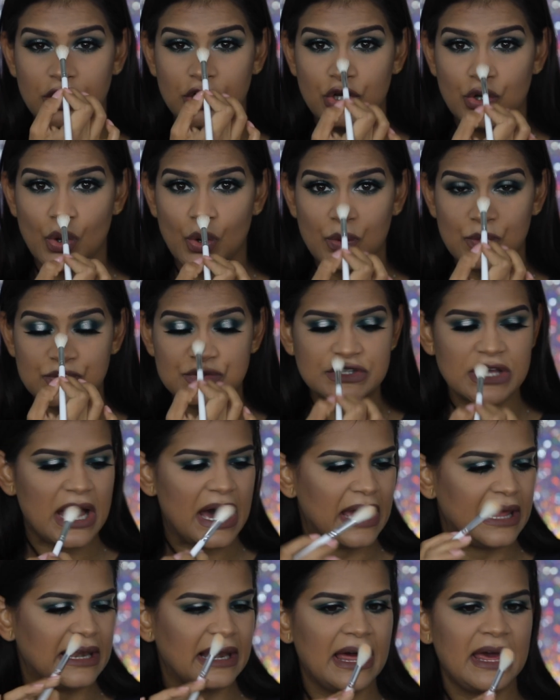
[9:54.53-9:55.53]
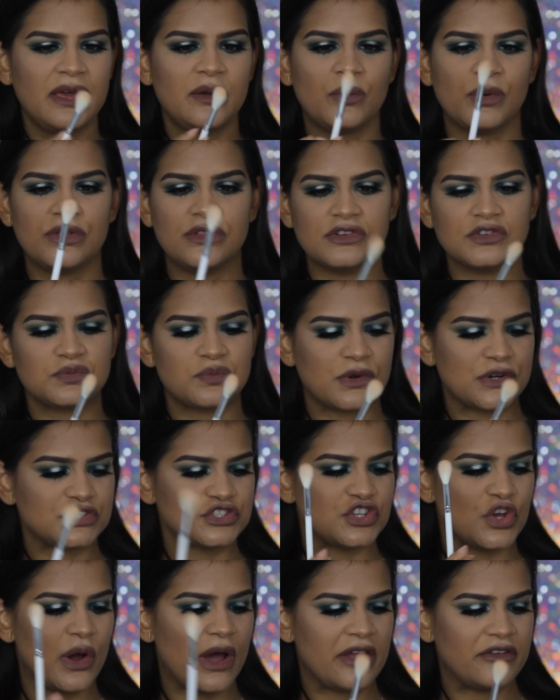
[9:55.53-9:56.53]
nose highlight with this brush,
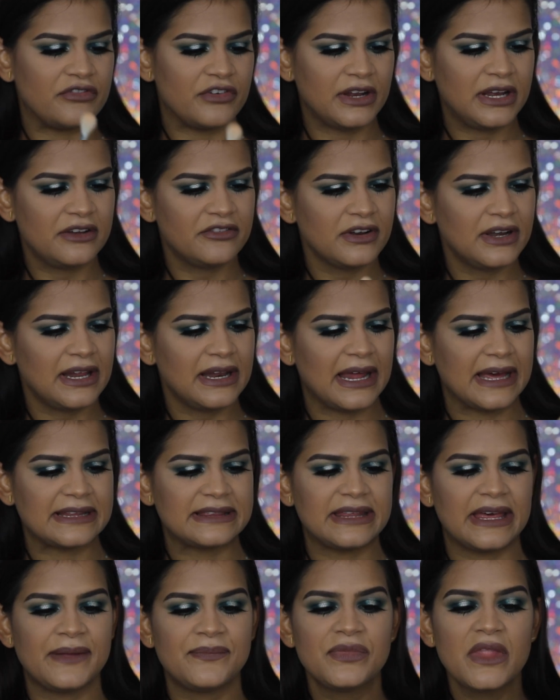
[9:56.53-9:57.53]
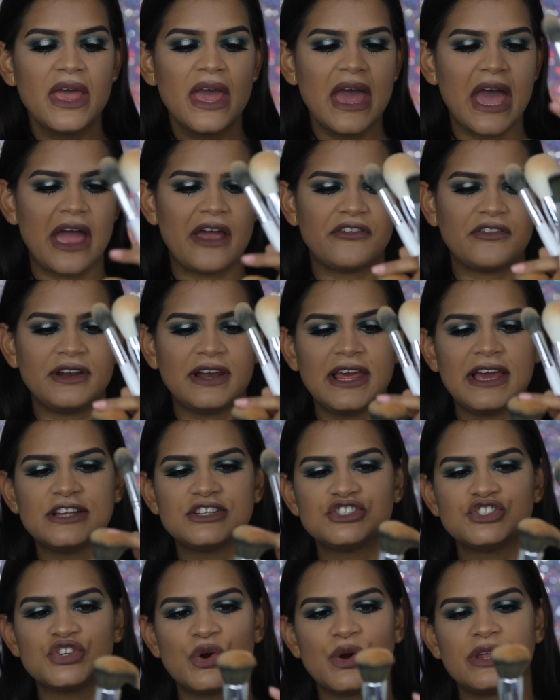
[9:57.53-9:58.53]
so I really, really liked it. I really
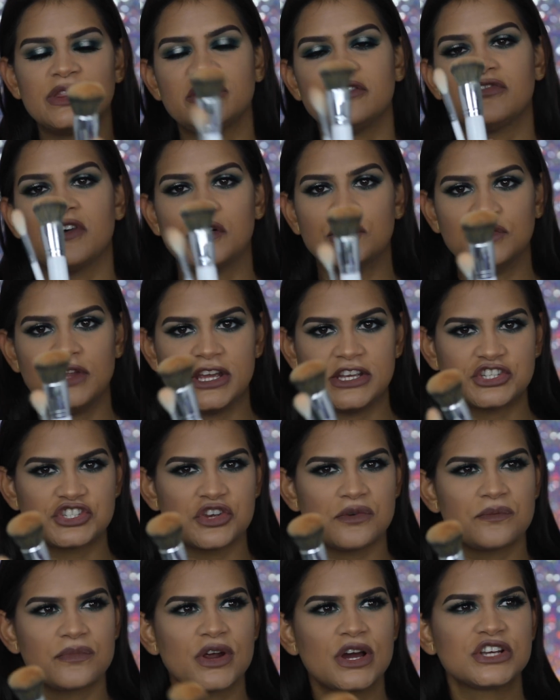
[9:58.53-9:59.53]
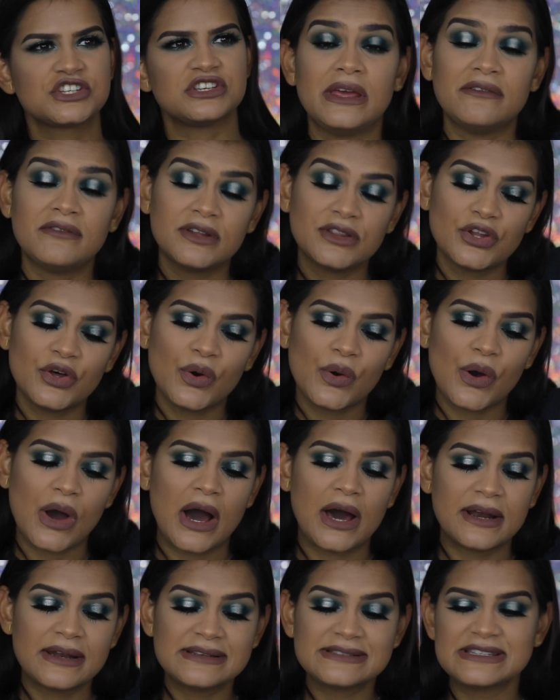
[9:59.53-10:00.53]
enjoy the foundation brush, even though
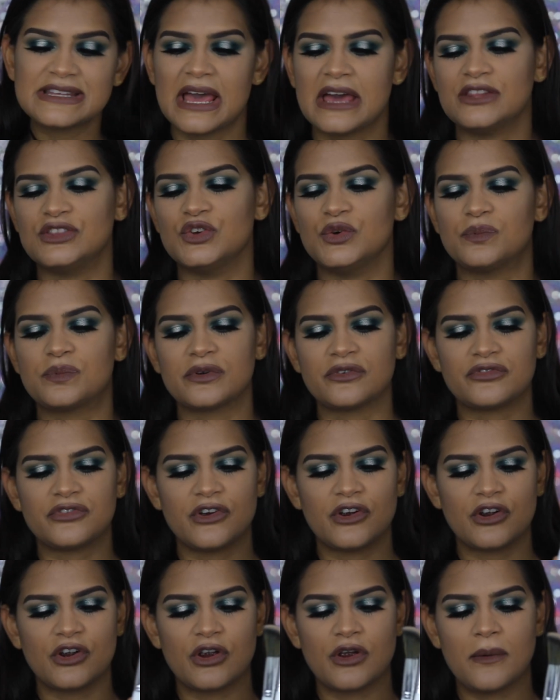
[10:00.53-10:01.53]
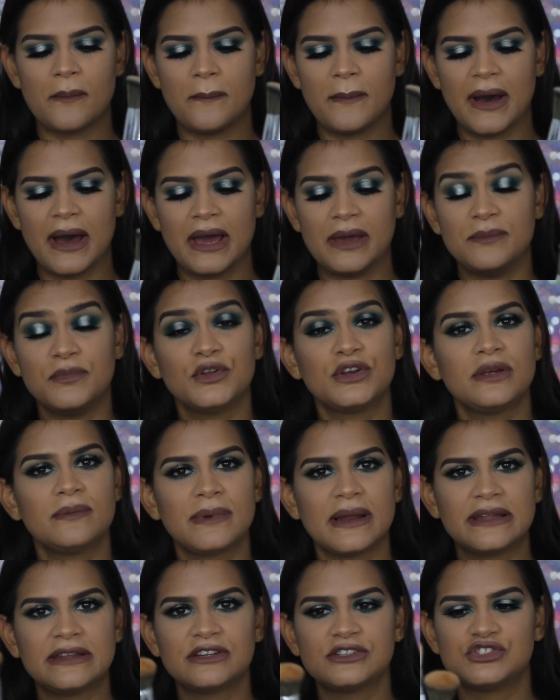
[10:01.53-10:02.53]
honestly I do prefer my beauty
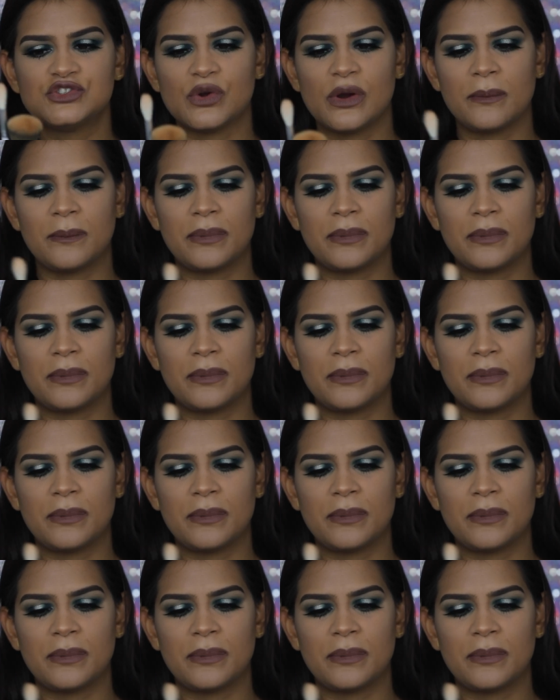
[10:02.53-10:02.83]
blender to